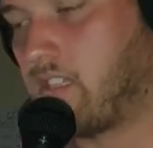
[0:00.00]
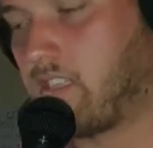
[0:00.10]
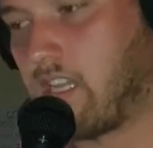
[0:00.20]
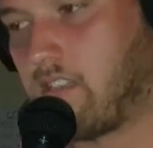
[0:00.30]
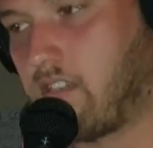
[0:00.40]
I
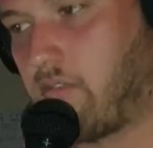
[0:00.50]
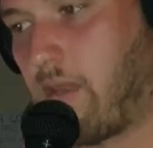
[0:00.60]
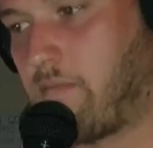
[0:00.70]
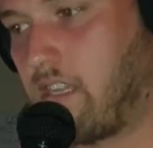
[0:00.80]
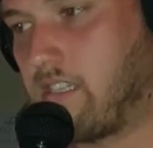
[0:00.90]
decided to
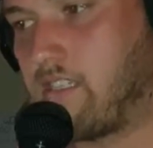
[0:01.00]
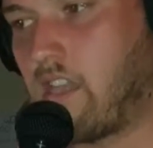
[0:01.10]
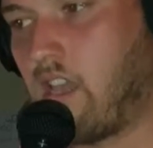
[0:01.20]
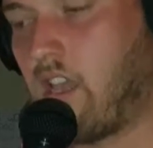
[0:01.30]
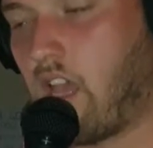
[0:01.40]
grab
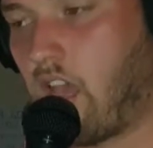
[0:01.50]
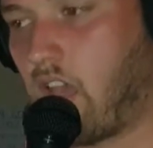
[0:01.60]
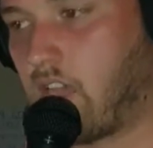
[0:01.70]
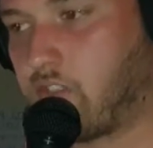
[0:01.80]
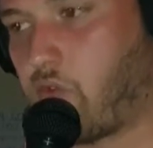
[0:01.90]
this,
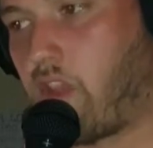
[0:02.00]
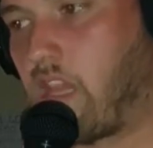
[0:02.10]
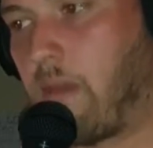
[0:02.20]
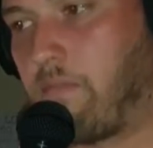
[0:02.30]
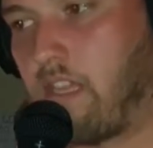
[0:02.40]

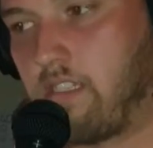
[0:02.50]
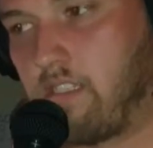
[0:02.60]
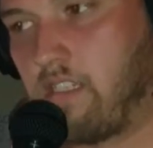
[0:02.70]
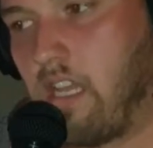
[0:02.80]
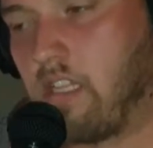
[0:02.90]
screen cap
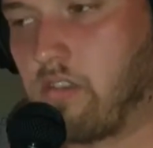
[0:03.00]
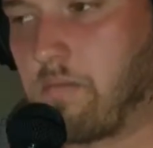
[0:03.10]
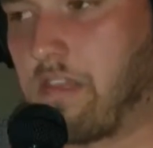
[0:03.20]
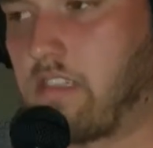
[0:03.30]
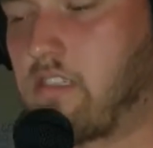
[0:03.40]
this, and
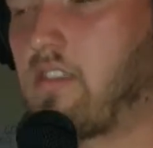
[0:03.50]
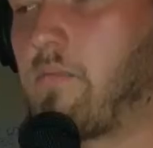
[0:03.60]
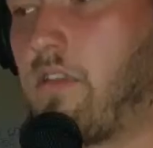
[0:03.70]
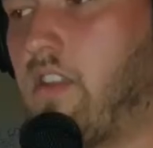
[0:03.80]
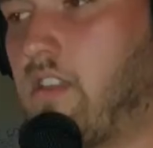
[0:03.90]
talk about this
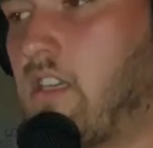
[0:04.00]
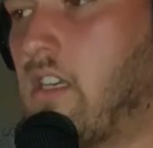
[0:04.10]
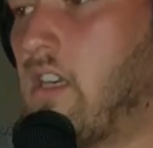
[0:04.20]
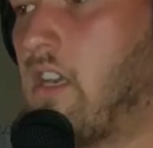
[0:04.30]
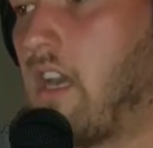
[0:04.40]
on the pod.
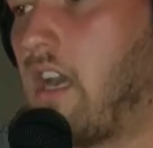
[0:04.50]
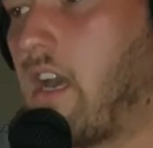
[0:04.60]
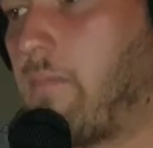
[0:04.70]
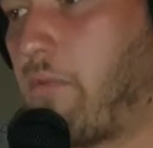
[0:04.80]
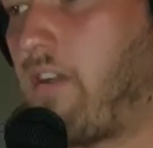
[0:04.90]

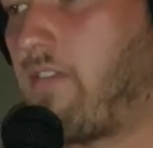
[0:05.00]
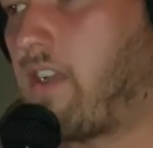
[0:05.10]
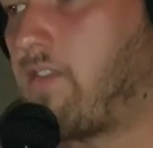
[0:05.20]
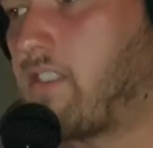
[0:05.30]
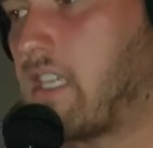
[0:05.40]

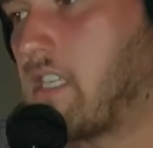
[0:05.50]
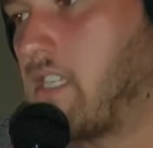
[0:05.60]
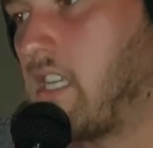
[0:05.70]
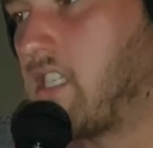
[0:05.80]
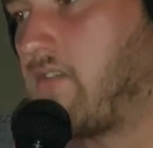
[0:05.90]
Boyfriend of
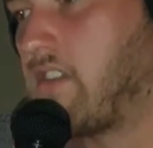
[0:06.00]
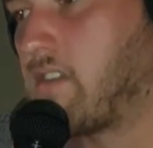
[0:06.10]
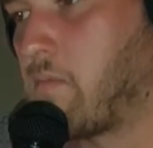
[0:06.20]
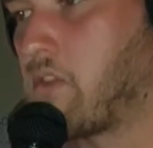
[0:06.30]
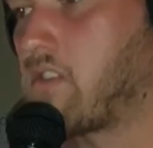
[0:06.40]
6 years
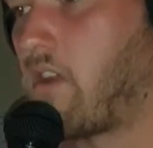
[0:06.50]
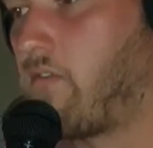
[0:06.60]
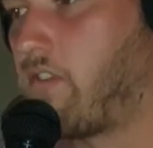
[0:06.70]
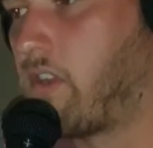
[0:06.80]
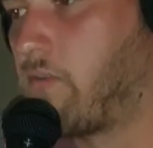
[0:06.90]
feels most
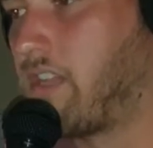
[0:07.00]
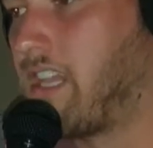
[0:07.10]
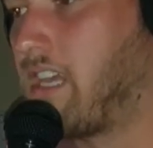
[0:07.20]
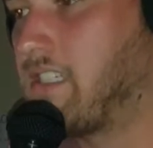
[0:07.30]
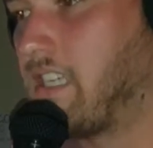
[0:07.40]
confident
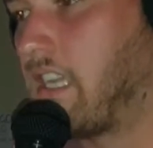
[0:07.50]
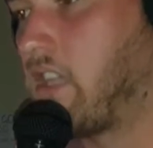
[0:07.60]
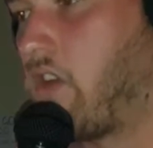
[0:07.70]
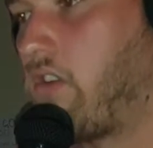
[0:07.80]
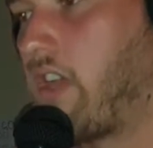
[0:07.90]
when
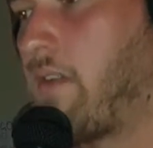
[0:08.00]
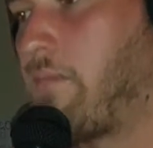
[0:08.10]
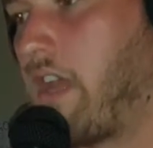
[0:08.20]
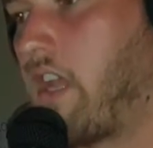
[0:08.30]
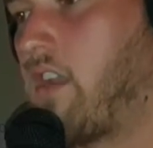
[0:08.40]
lasting long
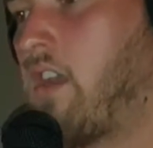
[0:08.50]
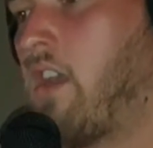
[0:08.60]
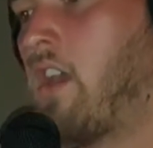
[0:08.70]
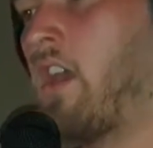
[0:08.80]
in bed.